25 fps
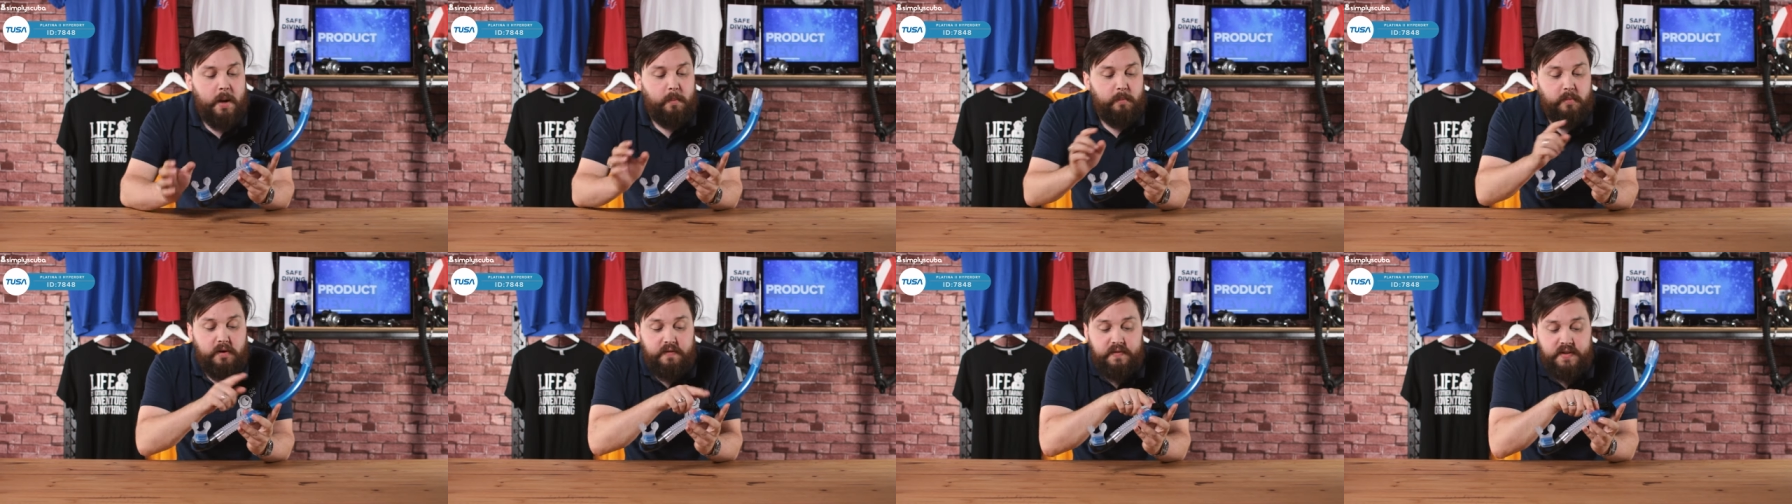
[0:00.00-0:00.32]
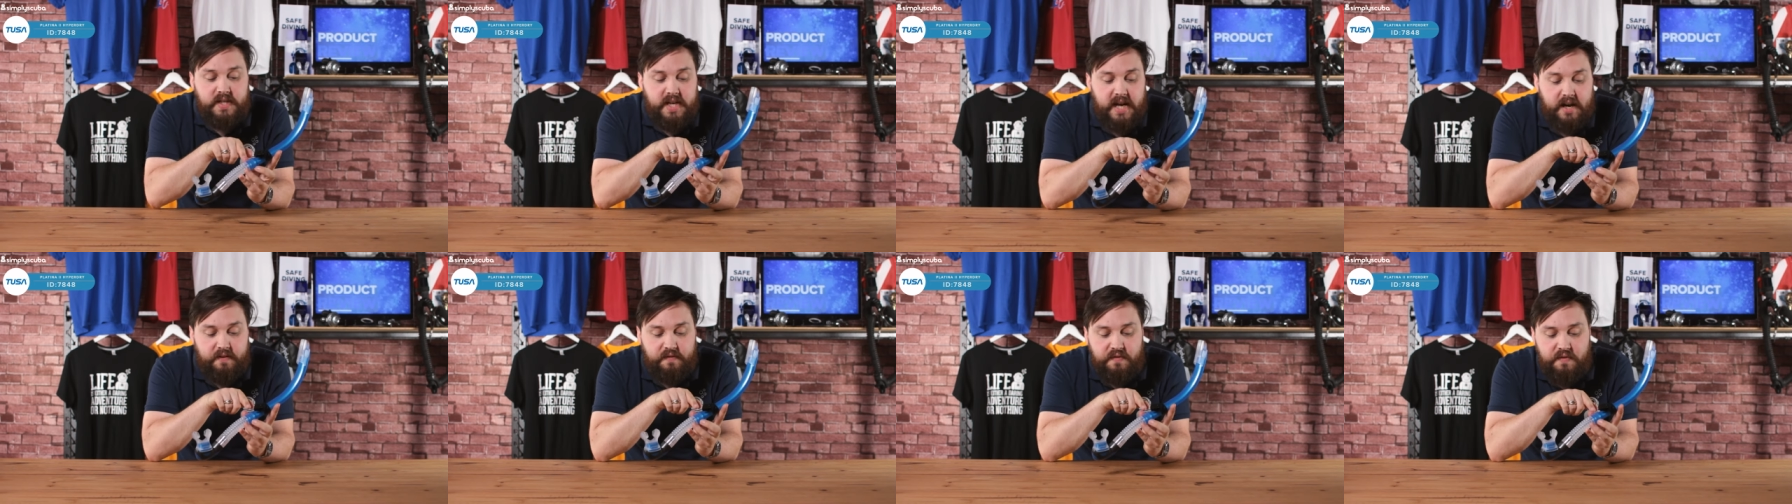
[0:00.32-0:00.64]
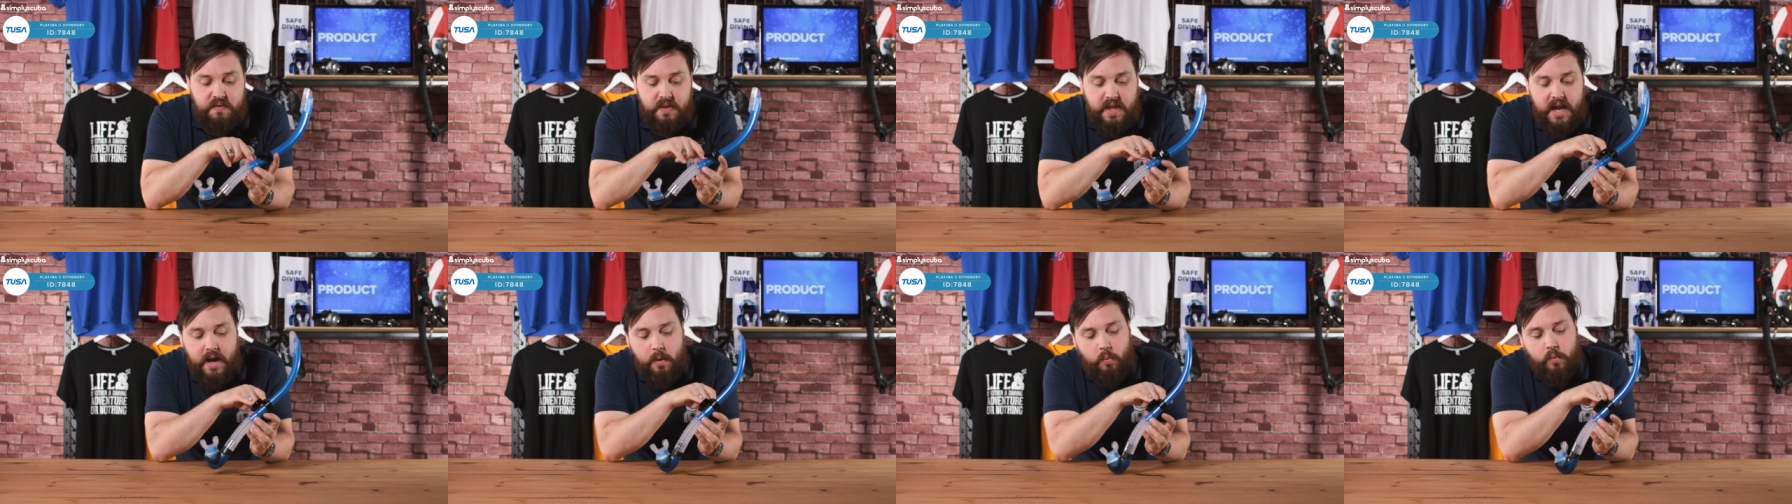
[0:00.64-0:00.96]
Moving down
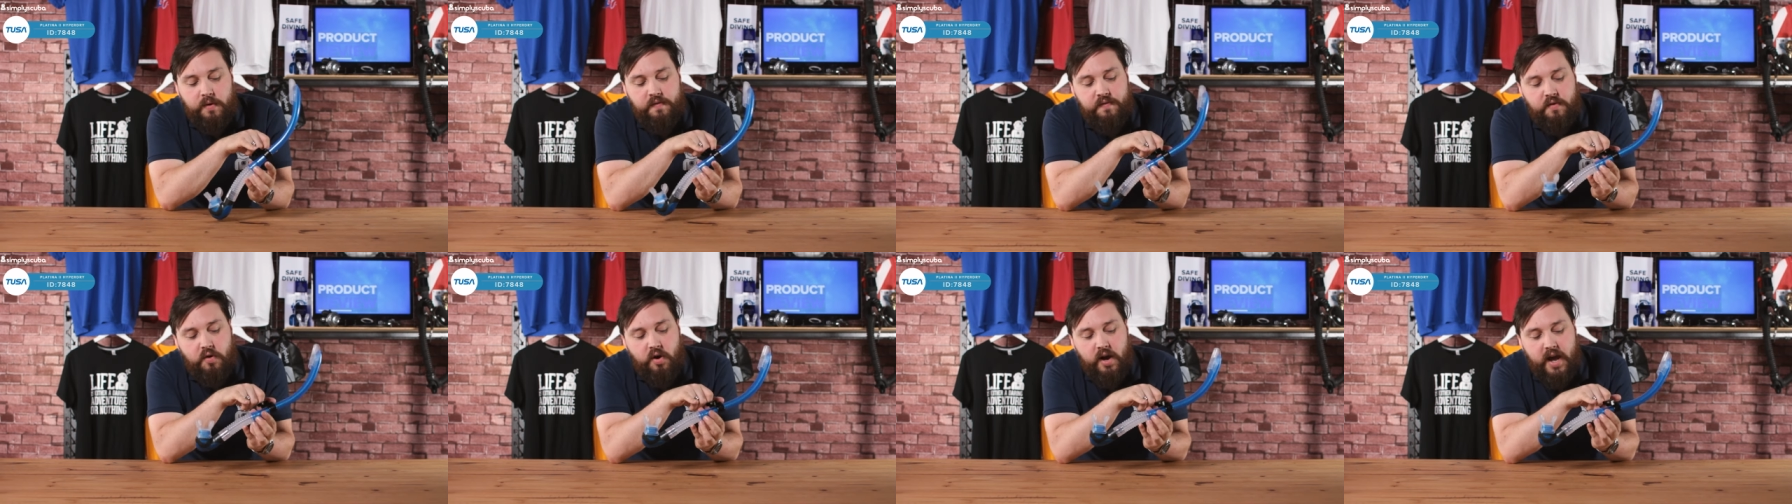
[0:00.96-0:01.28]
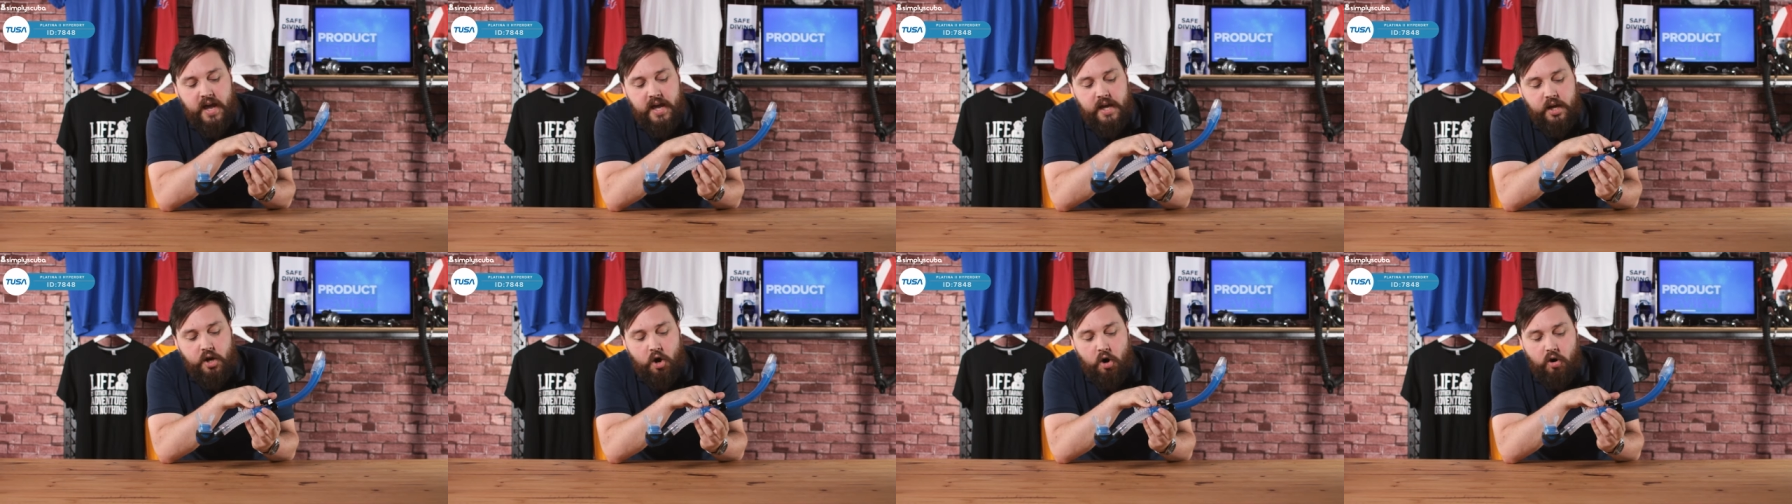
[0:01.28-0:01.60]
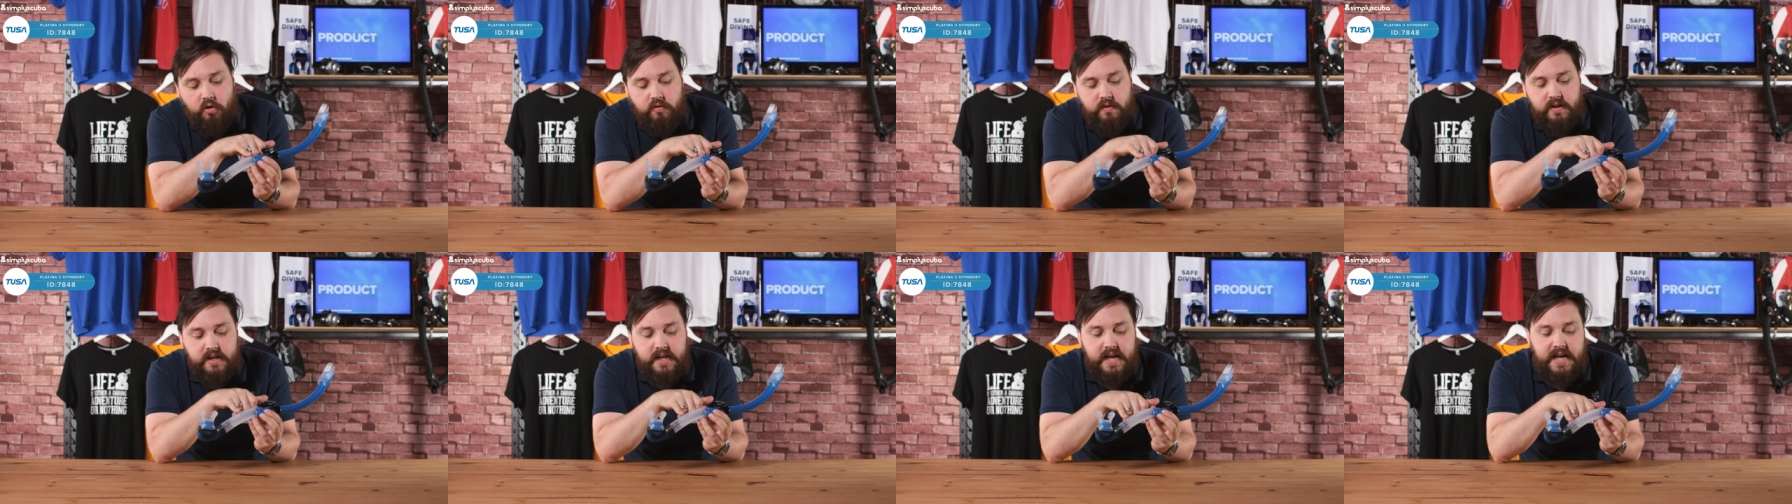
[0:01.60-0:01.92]
from that, we've got a
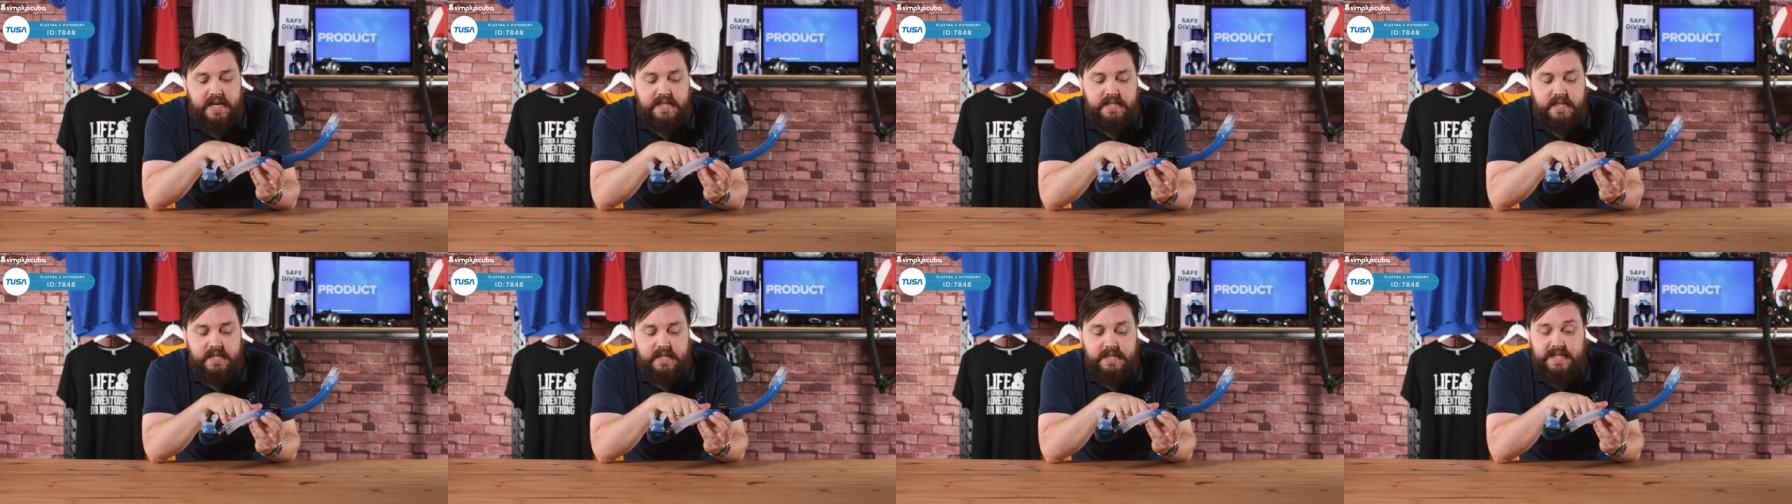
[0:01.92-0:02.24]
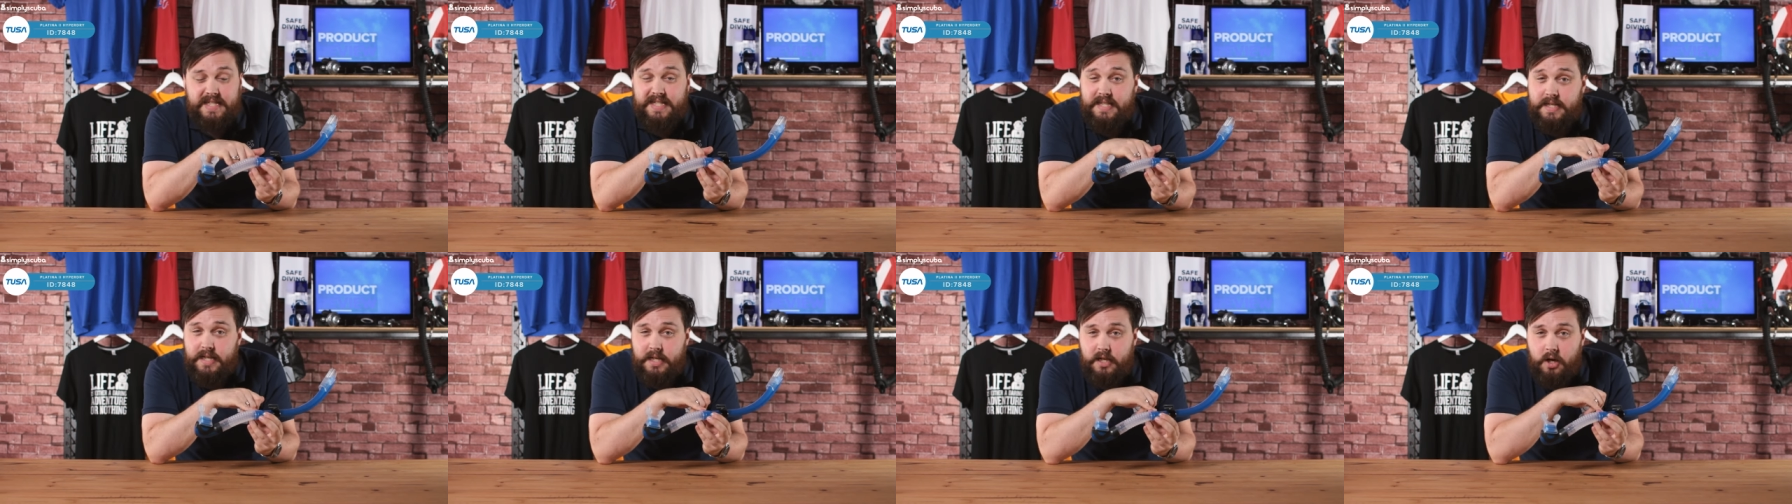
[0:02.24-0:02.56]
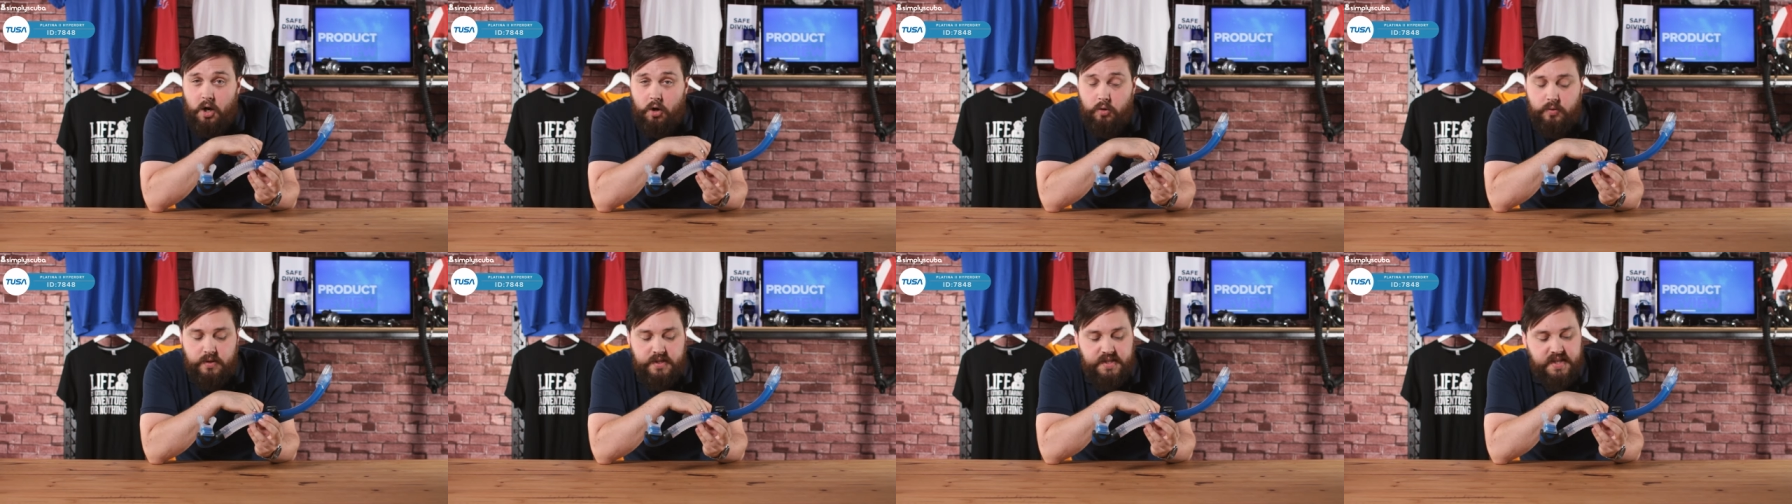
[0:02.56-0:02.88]
corrugated
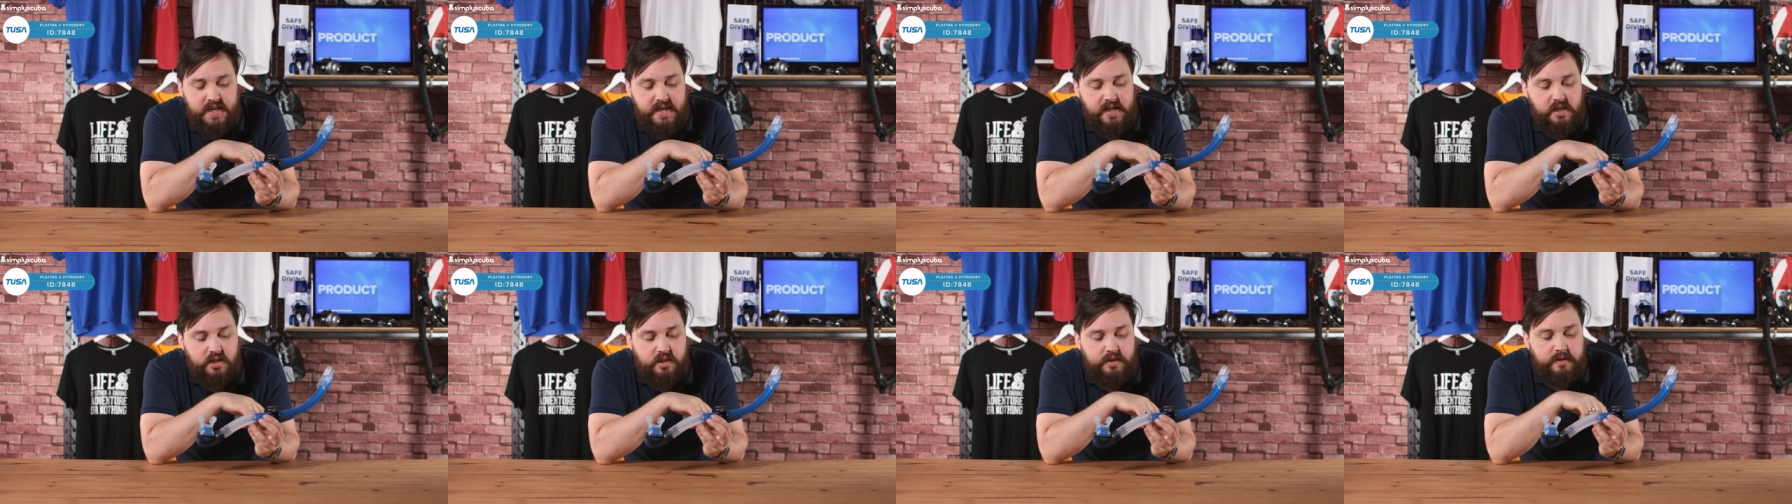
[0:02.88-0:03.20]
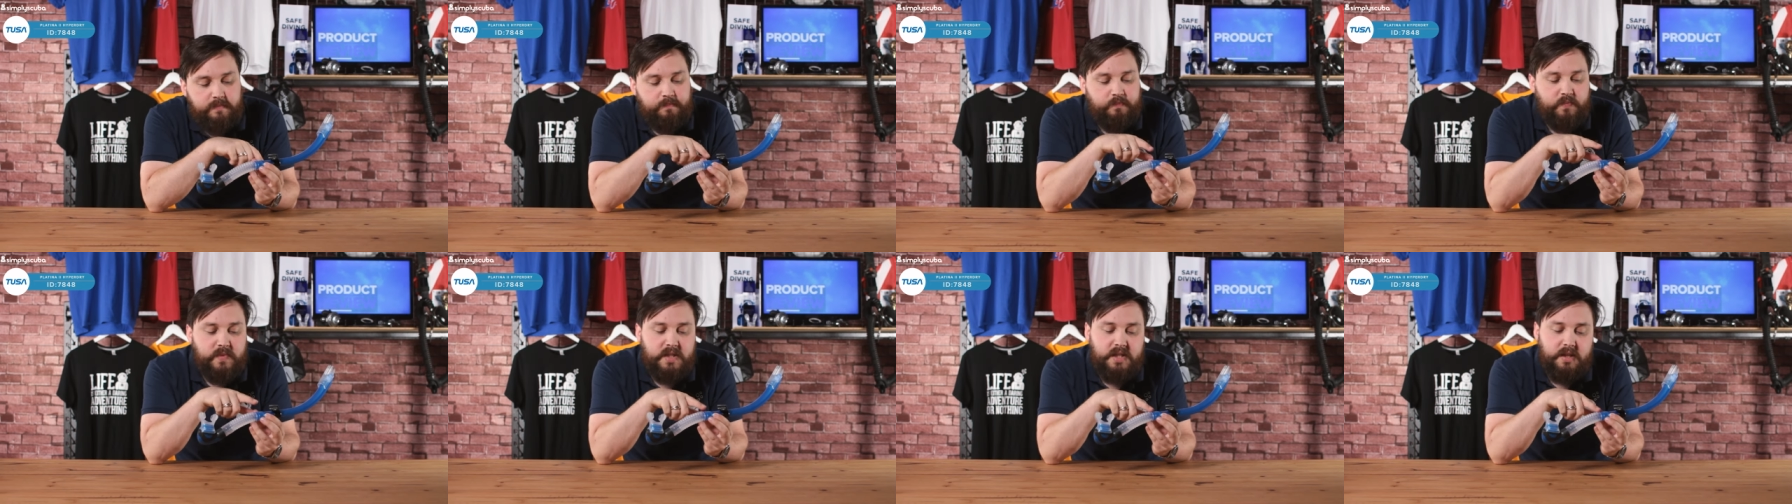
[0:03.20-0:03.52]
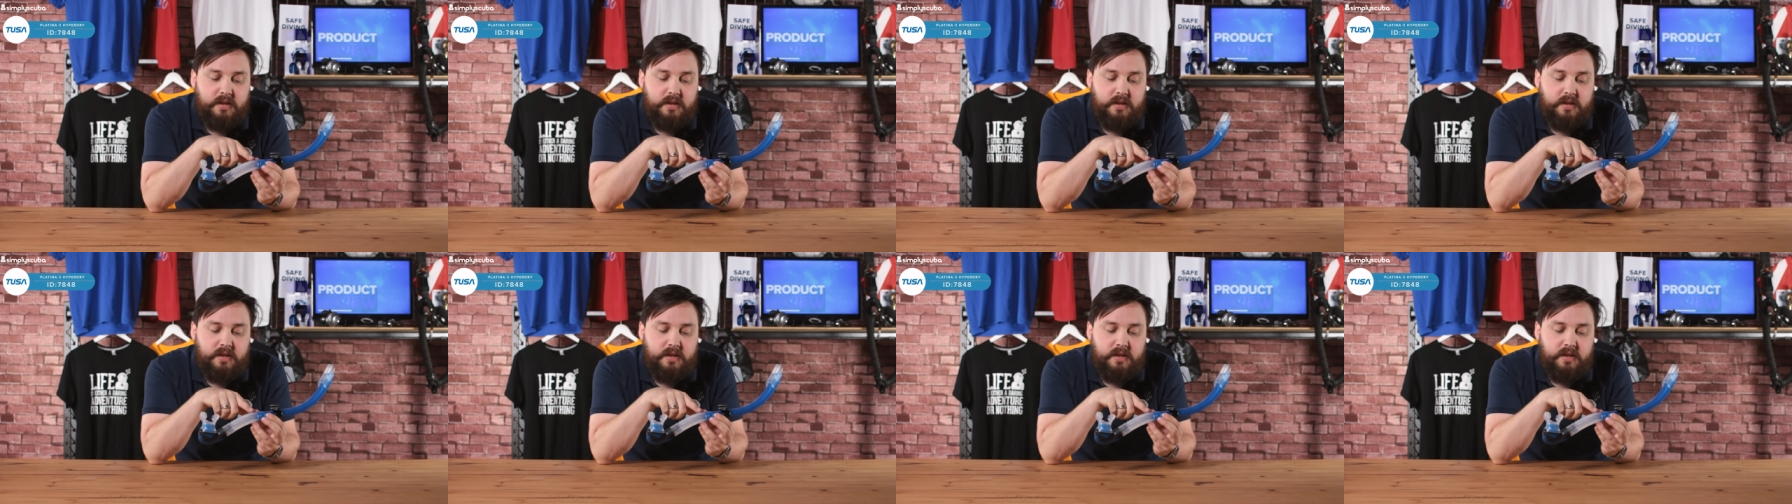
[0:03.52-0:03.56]
silicone section.